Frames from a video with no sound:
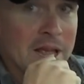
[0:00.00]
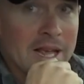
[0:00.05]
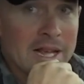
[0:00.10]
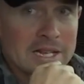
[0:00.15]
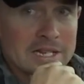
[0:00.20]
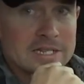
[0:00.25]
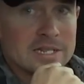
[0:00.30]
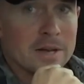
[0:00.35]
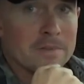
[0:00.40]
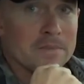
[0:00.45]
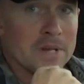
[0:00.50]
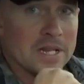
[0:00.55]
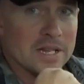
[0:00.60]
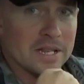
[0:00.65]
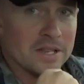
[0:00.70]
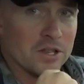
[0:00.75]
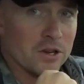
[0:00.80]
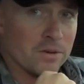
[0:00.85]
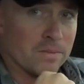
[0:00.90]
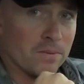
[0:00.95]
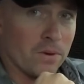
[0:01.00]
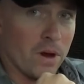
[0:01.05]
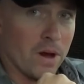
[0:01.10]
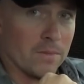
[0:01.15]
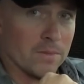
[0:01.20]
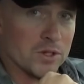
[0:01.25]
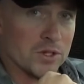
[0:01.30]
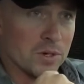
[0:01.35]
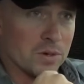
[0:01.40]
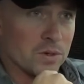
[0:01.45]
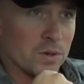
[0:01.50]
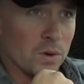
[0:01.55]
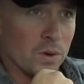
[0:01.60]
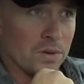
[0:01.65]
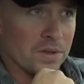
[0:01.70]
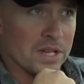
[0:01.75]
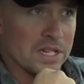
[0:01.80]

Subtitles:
is something that they're promised or told